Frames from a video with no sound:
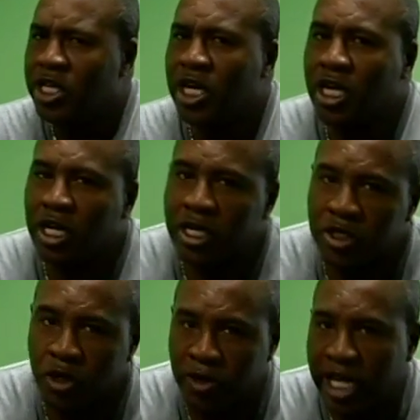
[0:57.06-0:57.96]
Your
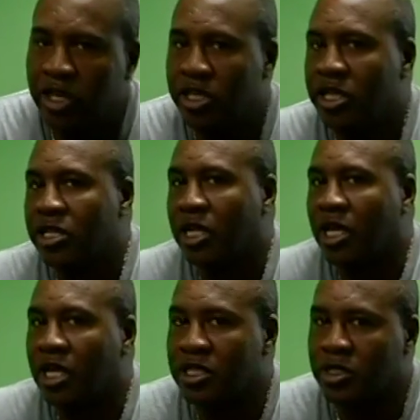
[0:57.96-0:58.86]
donation to
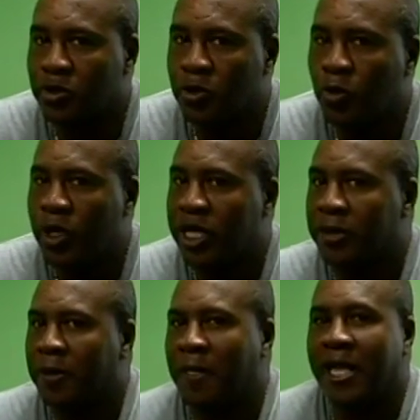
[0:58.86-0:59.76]
us will
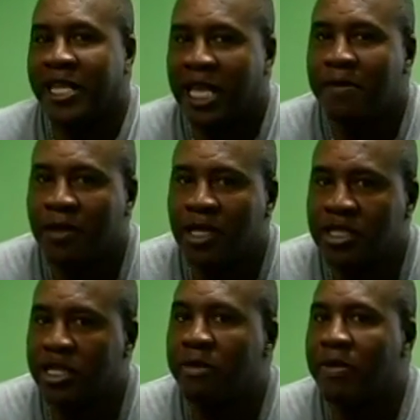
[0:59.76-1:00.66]
enable
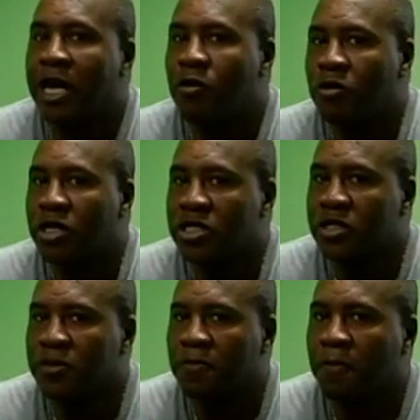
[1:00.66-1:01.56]
us and empower us
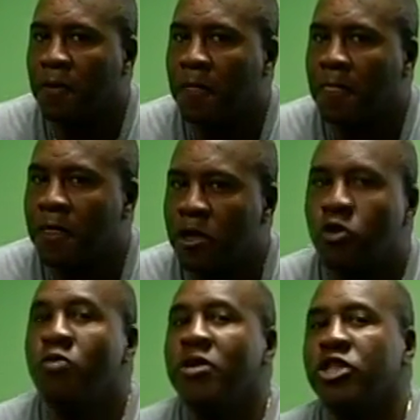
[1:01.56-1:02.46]
to
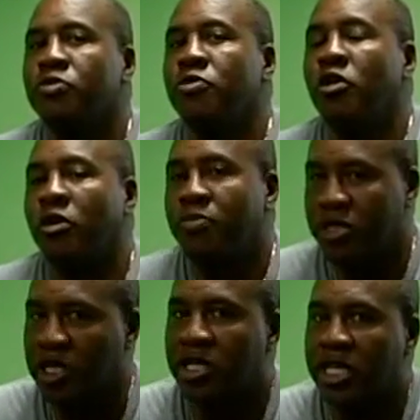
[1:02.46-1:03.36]
do much more,
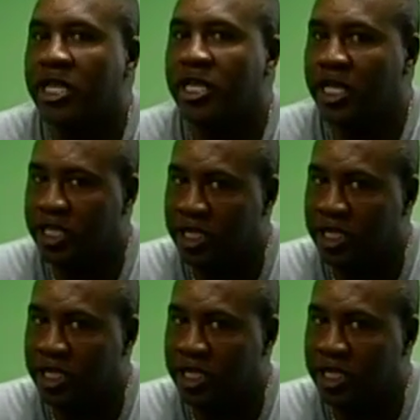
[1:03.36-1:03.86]
particularly in